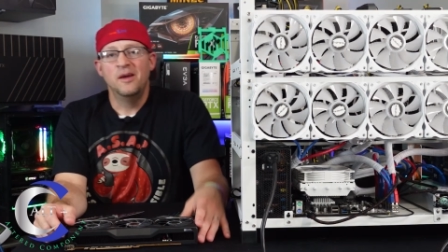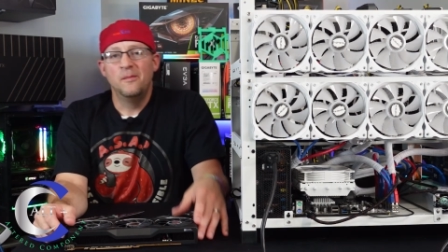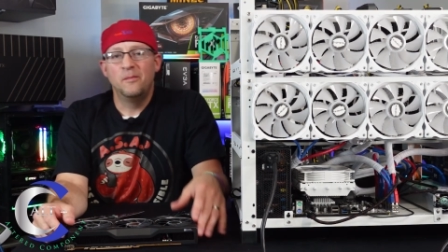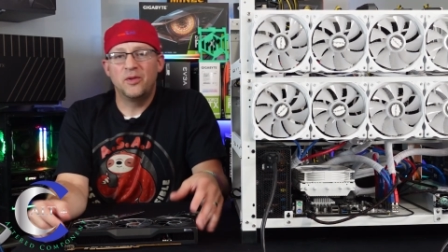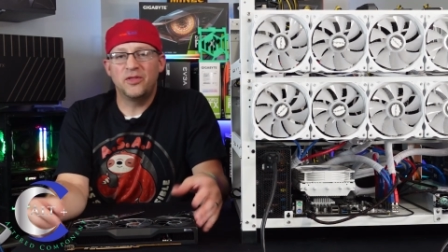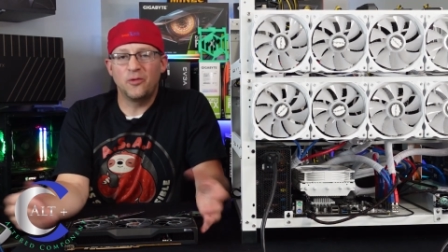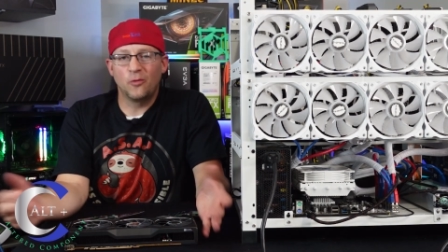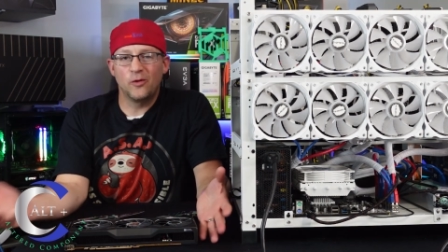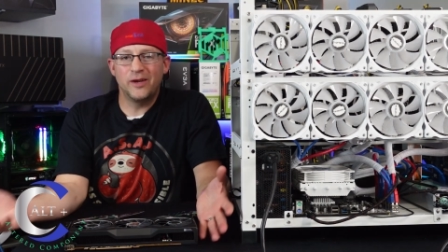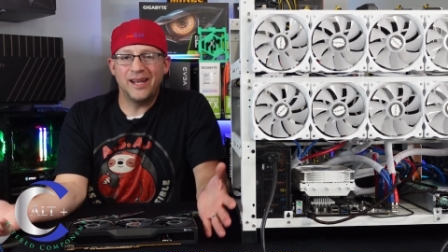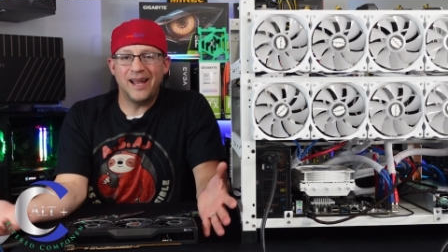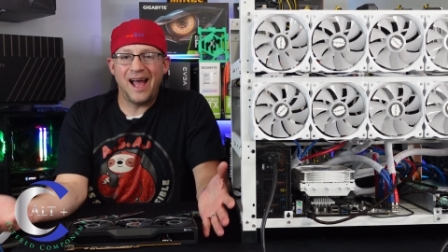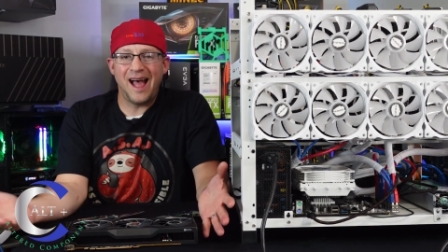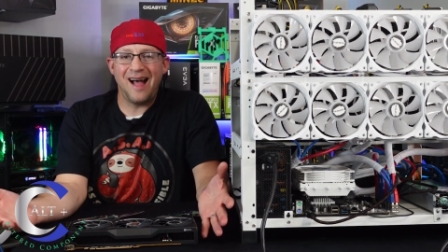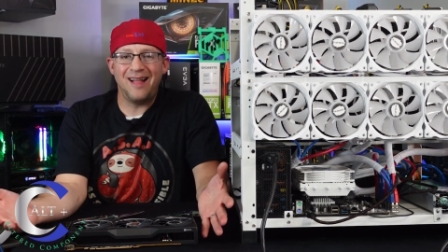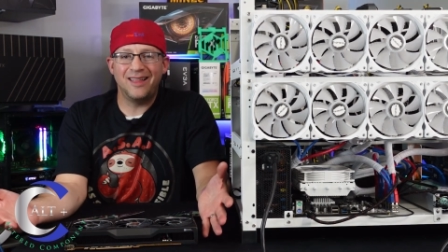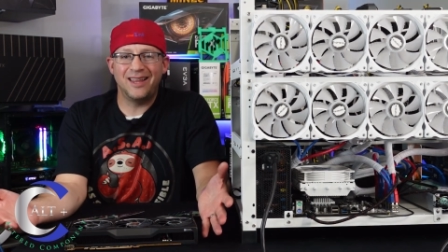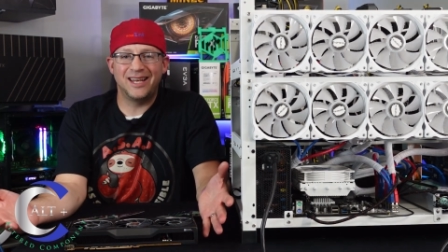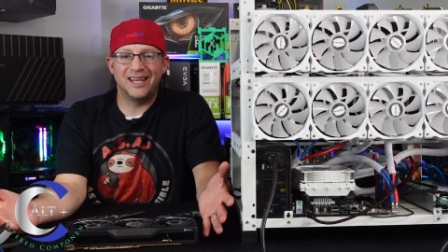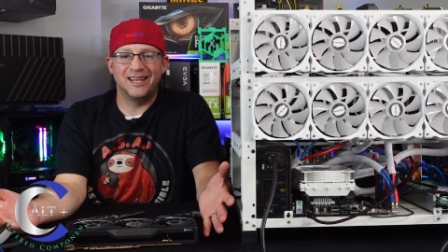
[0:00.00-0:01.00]
but the
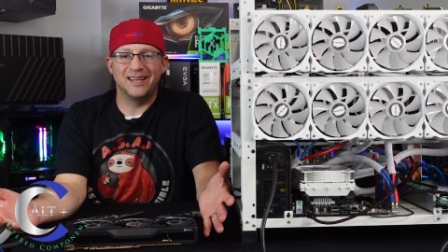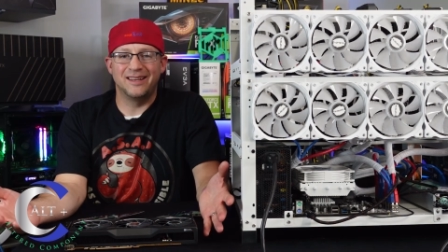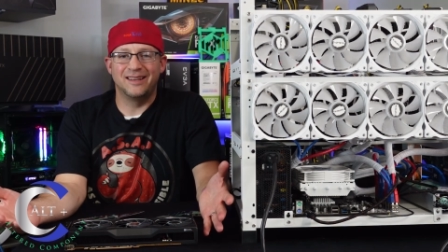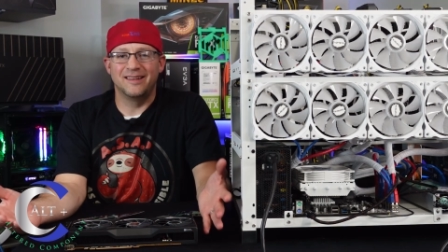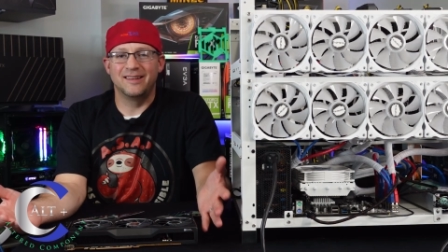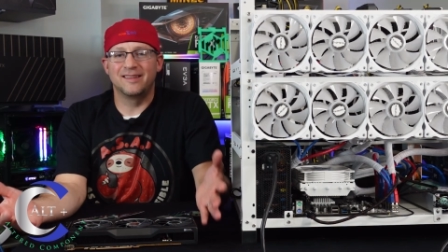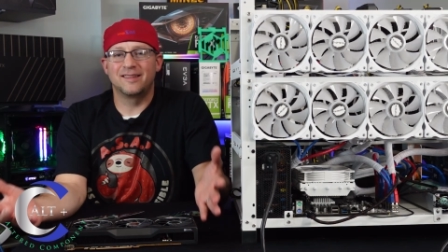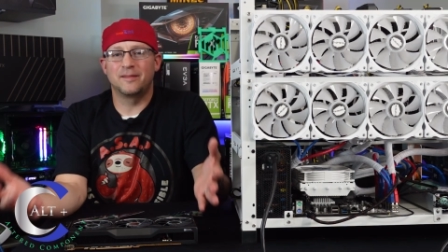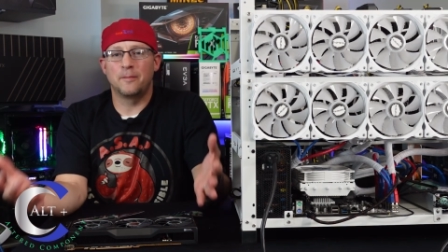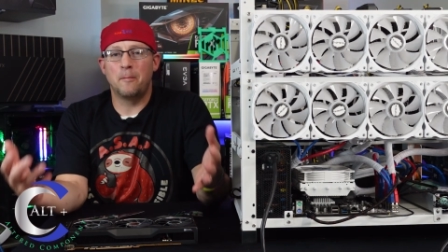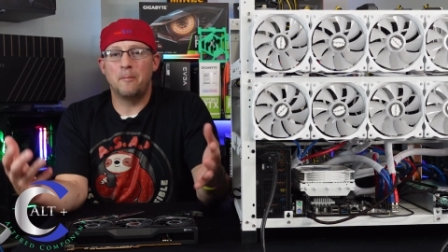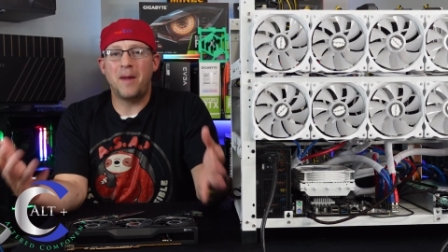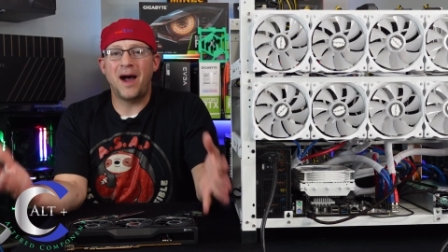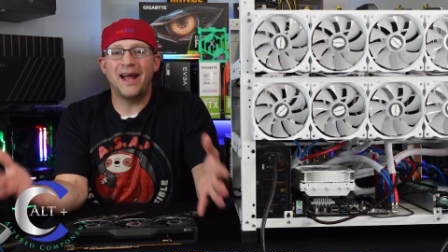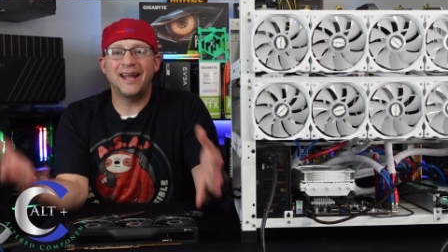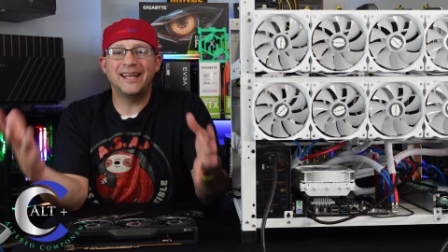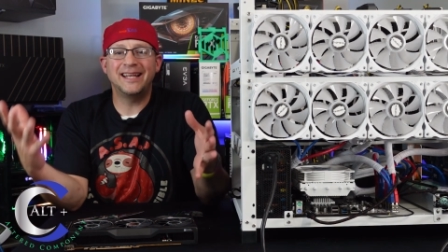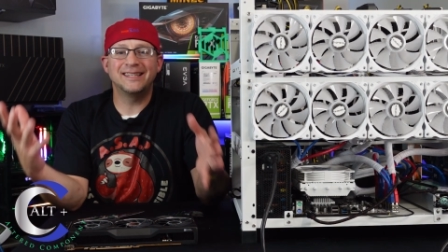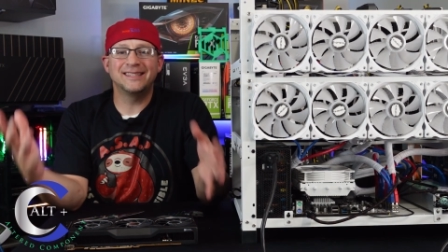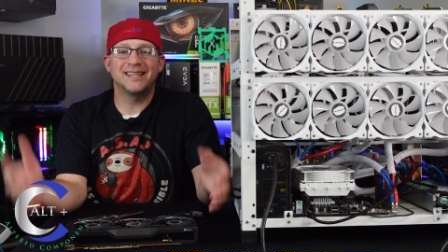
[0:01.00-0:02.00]
reality is,
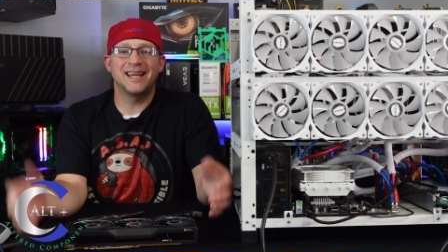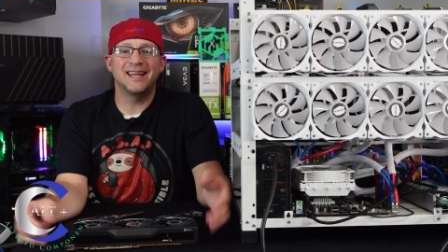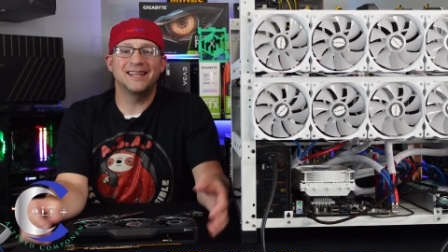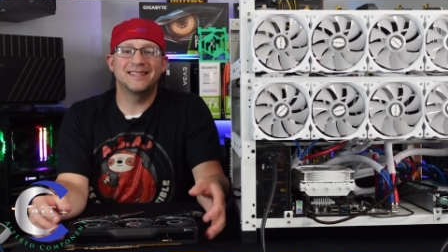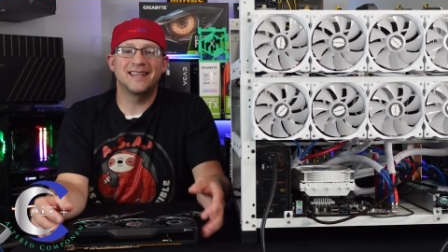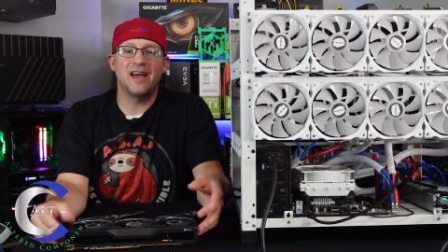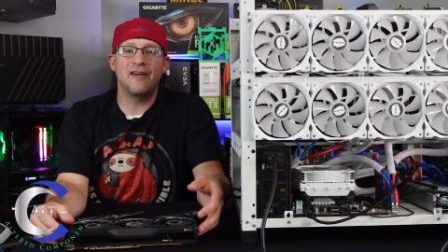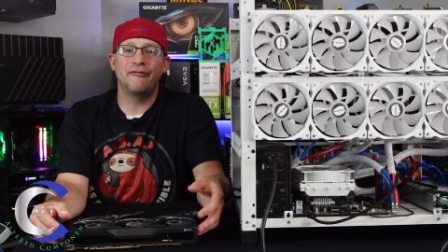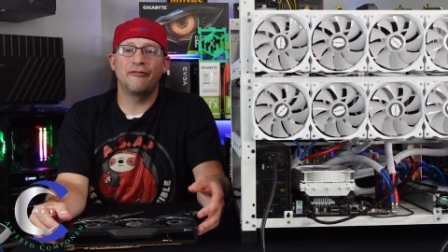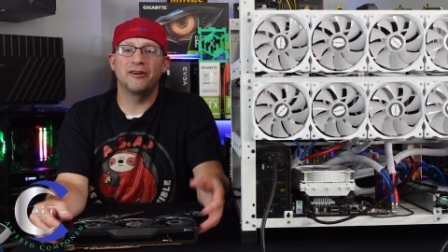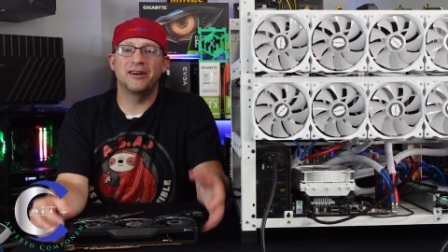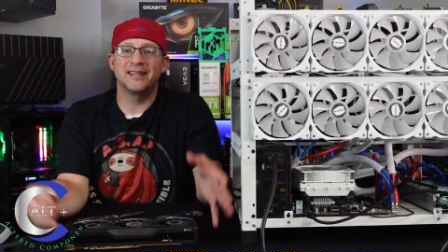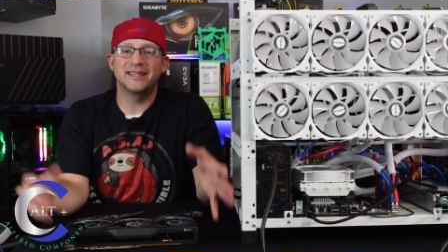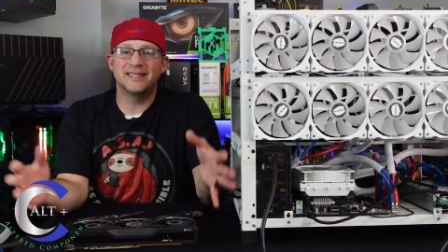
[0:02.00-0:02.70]
mining takes effort.